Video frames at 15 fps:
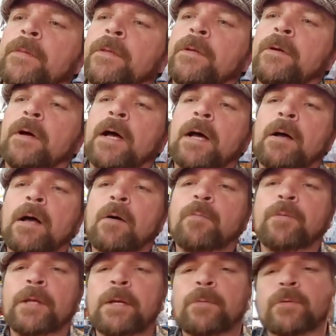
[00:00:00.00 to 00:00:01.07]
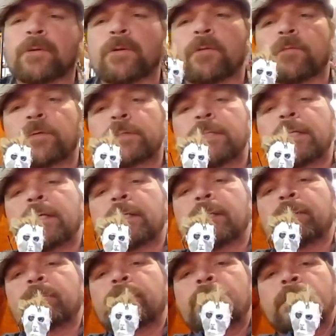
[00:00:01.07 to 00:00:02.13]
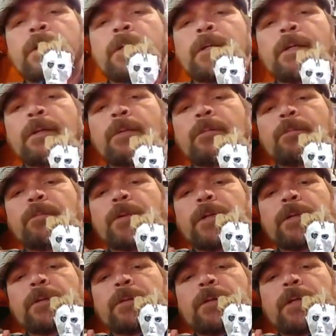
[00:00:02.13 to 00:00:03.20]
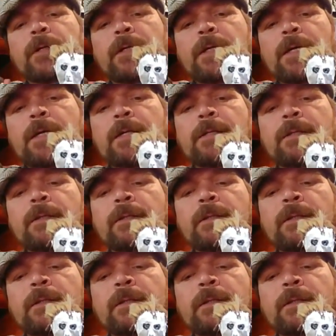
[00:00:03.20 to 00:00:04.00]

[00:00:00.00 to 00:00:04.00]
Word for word: you know I'll, I'll play with it over time but again